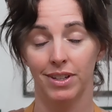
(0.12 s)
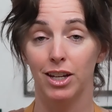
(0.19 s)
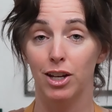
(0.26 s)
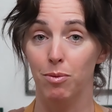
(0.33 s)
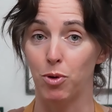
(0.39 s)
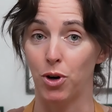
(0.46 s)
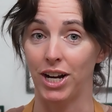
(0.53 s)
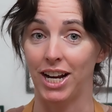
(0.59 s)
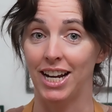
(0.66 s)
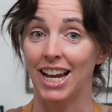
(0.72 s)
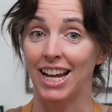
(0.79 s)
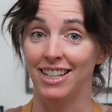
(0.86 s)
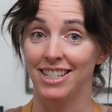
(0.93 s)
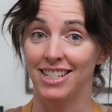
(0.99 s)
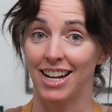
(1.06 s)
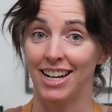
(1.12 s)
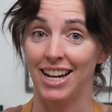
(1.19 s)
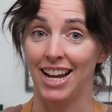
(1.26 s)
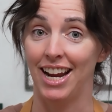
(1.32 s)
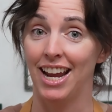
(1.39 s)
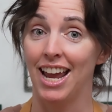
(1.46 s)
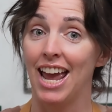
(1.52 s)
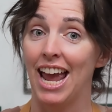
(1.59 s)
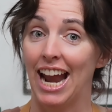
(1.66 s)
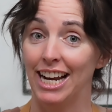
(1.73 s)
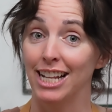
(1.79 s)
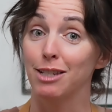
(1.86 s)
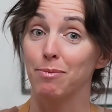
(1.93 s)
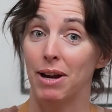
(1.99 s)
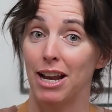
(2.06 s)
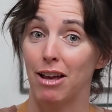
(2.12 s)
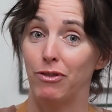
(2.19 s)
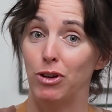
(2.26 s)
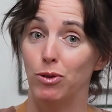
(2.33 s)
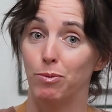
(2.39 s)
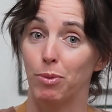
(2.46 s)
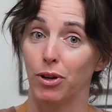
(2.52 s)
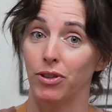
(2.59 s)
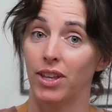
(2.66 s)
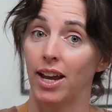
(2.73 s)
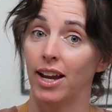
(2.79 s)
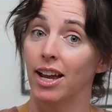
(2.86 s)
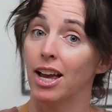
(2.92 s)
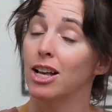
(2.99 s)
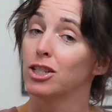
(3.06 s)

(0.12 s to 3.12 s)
Good morning, it's Sunday, and it's my nephew's birthday,